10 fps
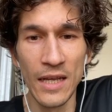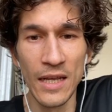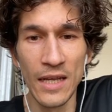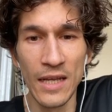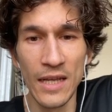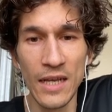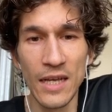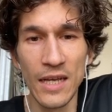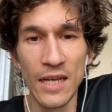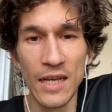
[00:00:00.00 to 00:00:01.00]
I need a
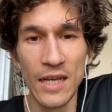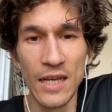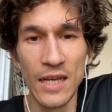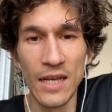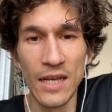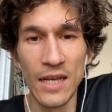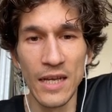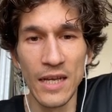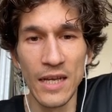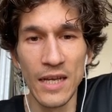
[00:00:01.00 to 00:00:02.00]
knight, and I need
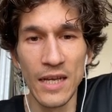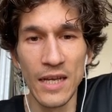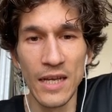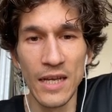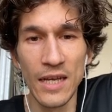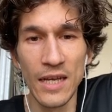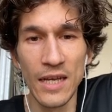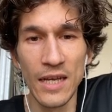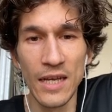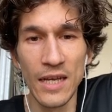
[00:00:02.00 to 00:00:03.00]
like bunch of them,
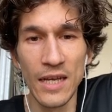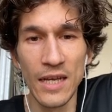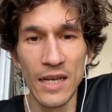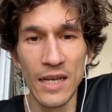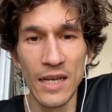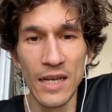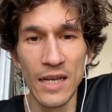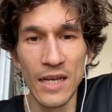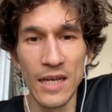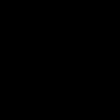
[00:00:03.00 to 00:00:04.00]
honestly,
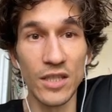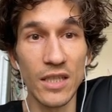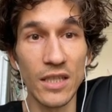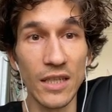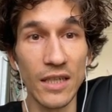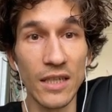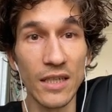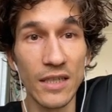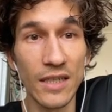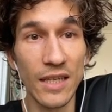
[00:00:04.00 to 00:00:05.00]
because uh,
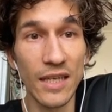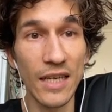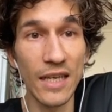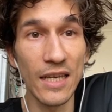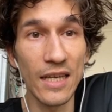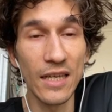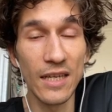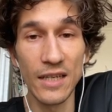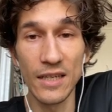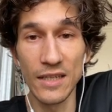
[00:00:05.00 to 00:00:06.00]
he
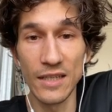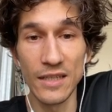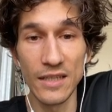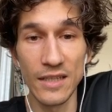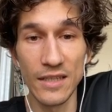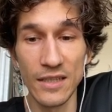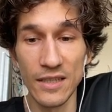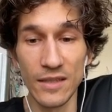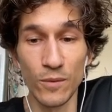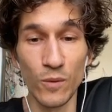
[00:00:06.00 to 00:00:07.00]

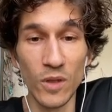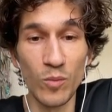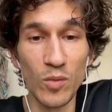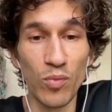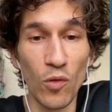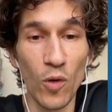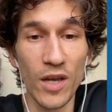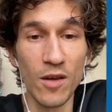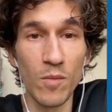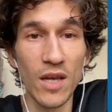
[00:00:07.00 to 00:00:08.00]
will be
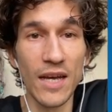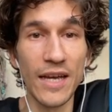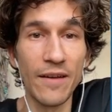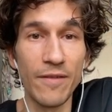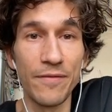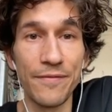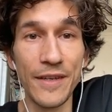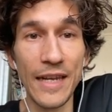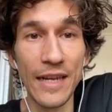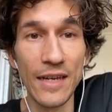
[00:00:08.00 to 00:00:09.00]
blocking me. I have a
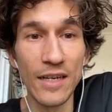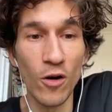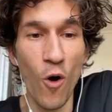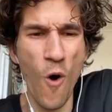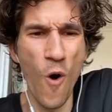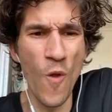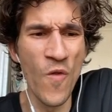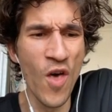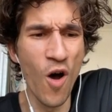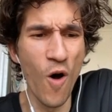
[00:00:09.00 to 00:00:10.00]
feeling. Oh
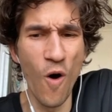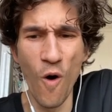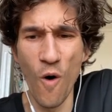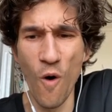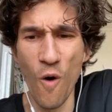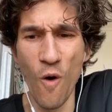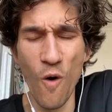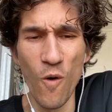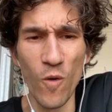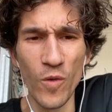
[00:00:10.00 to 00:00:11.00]

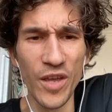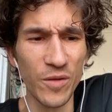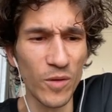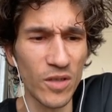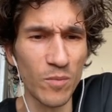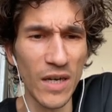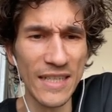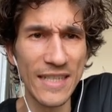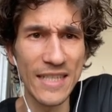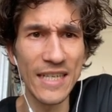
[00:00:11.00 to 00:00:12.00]
no, that was my
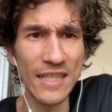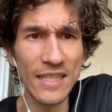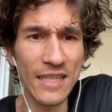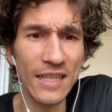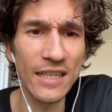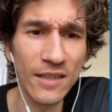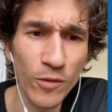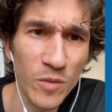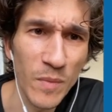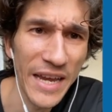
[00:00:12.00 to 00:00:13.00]
city, that
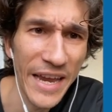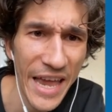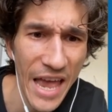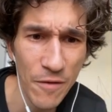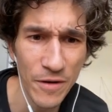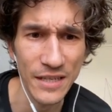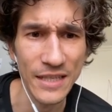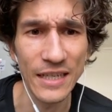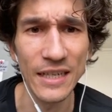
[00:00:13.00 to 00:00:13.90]
was my everything.